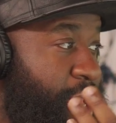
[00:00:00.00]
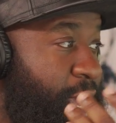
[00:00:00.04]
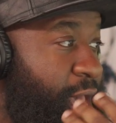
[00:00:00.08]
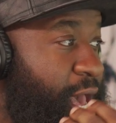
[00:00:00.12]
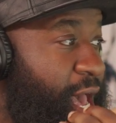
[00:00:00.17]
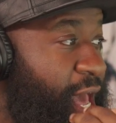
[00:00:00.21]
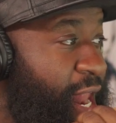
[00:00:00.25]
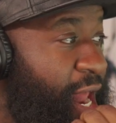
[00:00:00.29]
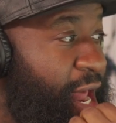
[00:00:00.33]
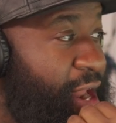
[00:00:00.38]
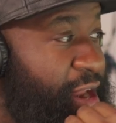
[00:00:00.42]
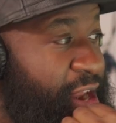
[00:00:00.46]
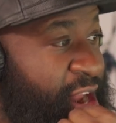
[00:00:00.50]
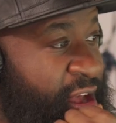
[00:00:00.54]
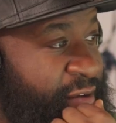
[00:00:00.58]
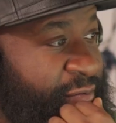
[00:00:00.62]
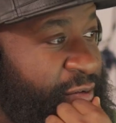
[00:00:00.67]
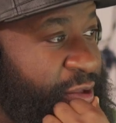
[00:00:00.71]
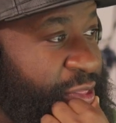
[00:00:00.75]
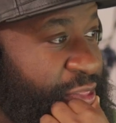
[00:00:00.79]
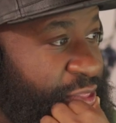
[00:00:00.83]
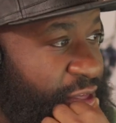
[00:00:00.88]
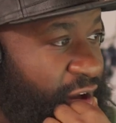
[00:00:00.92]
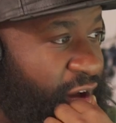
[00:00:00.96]
And I never
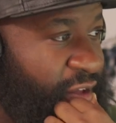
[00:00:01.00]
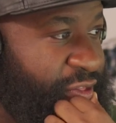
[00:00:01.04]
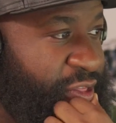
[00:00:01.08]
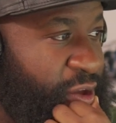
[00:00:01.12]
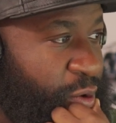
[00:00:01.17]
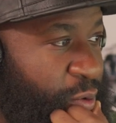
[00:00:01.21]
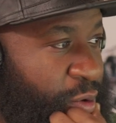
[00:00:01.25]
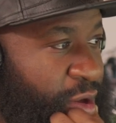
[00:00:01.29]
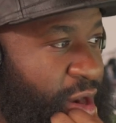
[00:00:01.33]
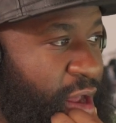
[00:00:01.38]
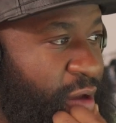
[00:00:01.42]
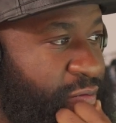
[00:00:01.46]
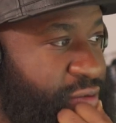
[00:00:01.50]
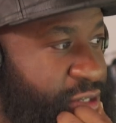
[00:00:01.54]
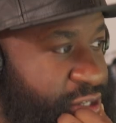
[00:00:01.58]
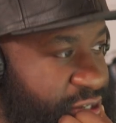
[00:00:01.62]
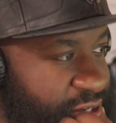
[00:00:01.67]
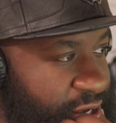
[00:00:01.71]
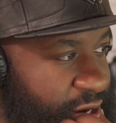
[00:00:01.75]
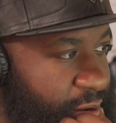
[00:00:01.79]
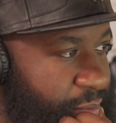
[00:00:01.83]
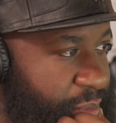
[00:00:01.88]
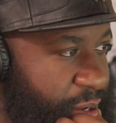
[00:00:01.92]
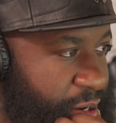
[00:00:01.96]
thought that what I
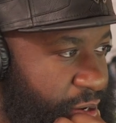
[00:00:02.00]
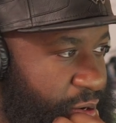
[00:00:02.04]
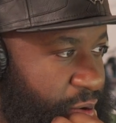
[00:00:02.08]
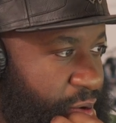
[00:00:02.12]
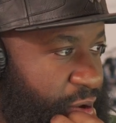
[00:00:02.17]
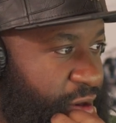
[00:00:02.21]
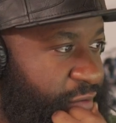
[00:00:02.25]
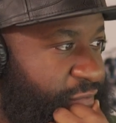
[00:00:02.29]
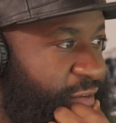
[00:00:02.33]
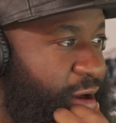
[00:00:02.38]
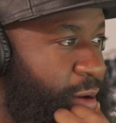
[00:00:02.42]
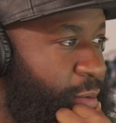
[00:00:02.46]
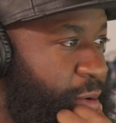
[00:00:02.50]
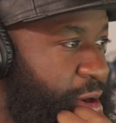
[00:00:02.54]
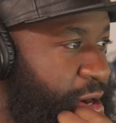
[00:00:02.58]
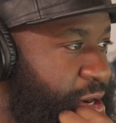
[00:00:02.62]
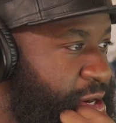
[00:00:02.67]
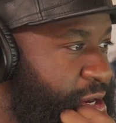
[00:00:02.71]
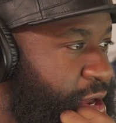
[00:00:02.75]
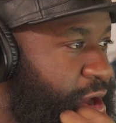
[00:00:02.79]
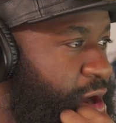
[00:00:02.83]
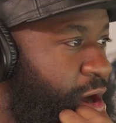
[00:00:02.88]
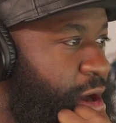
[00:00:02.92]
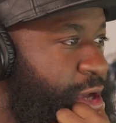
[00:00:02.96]
should have been doing, if I wanted to
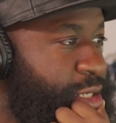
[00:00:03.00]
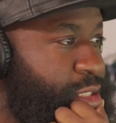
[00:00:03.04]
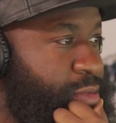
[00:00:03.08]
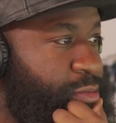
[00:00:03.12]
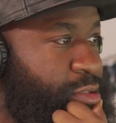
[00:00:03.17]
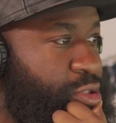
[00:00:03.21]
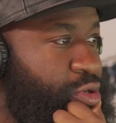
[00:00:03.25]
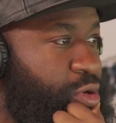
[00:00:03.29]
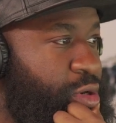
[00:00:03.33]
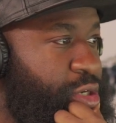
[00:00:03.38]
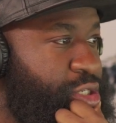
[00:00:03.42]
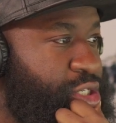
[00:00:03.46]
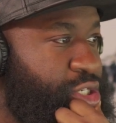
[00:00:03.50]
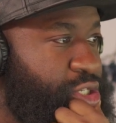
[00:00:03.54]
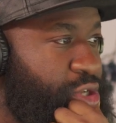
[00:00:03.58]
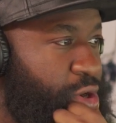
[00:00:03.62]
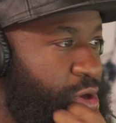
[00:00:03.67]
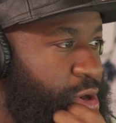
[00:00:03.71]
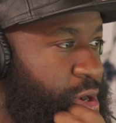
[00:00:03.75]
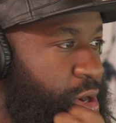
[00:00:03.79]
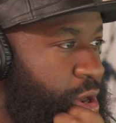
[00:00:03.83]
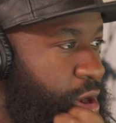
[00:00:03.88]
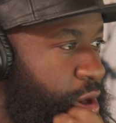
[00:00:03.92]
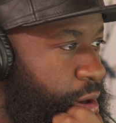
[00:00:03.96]
cause some sort of stir
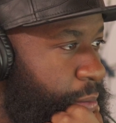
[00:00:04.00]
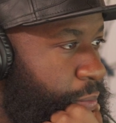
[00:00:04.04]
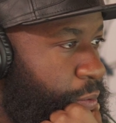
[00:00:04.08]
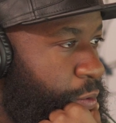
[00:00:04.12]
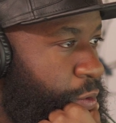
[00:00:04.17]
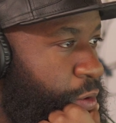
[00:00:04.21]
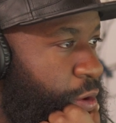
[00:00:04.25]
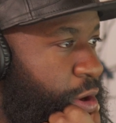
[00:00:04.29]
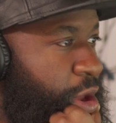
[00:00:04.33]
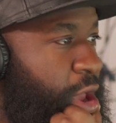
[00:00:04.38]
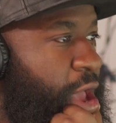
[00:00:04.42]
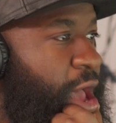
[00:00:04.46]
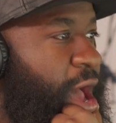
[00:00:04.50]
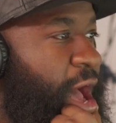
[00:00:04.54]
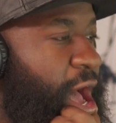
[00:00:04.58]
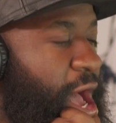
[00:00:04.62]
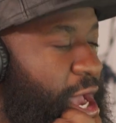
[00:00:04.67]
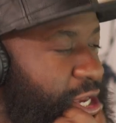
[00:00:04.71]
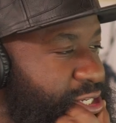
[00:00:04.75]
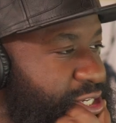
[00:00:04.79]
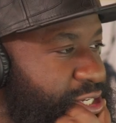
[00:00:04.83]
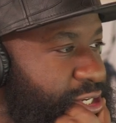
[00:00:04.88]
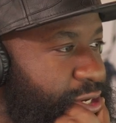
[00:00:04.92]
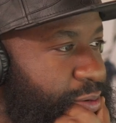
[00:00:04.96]
and uproar, I
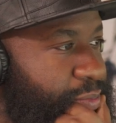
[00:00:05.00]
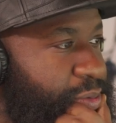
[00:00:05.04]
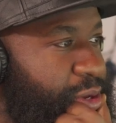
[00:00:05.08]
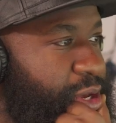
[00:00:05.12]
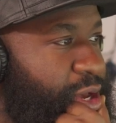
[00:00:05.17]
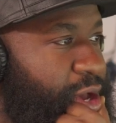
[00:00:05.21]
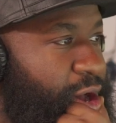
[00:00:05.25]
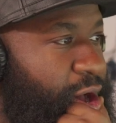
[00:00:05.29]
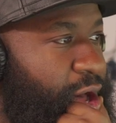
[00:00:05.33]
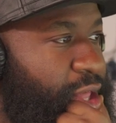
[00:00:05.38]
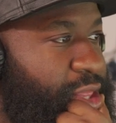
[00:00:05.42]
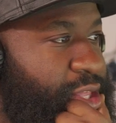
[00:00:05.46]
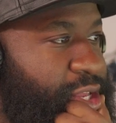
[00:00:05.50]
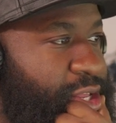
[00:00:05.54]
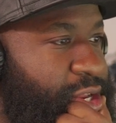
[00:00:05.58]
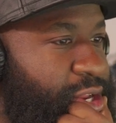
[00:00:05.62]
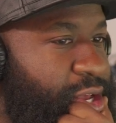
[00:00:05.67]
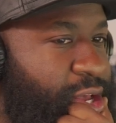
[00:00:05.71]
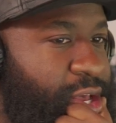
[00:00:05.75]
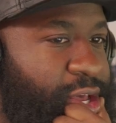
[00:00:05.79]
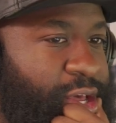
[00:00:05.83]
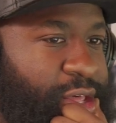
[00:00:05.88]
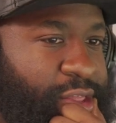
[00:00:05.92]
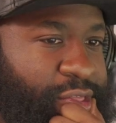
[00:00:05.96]
should have been calling
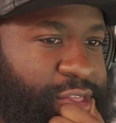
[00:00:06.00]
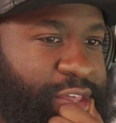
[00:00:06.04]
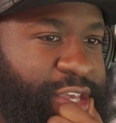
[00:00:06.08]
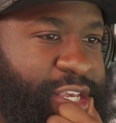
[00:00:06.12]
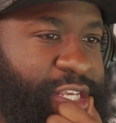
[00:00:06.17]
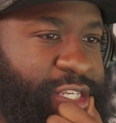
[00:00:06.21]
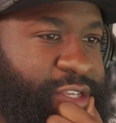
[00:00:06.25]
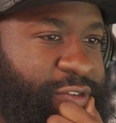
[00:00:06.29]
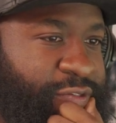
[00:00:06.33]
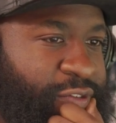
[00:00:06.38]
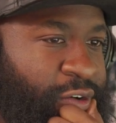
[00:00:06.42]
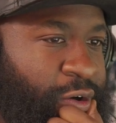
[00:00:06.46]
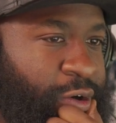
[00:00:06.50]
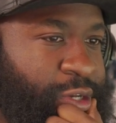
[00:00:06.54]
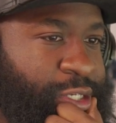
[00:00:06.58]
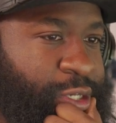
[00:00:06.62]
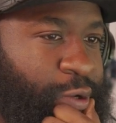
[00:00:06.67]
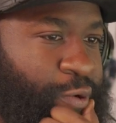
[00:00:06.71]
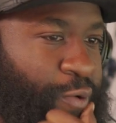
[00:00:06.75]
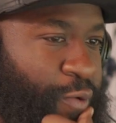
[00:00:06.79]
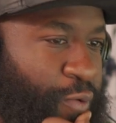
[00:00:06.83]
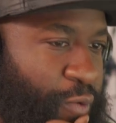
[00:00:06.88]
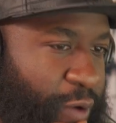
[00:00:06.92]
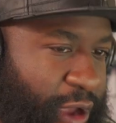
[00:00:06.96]
these folks
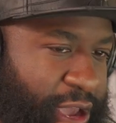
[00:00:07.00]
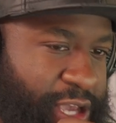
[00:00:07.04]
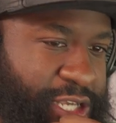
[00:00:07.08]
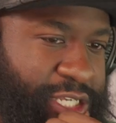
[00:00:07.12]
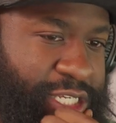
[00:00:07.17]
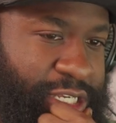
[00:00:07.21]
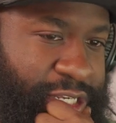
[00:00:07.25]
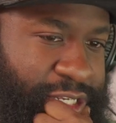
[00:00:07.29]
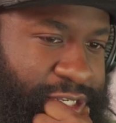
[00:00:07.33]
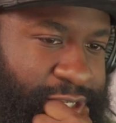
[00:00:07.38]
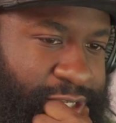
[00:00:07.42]
racist.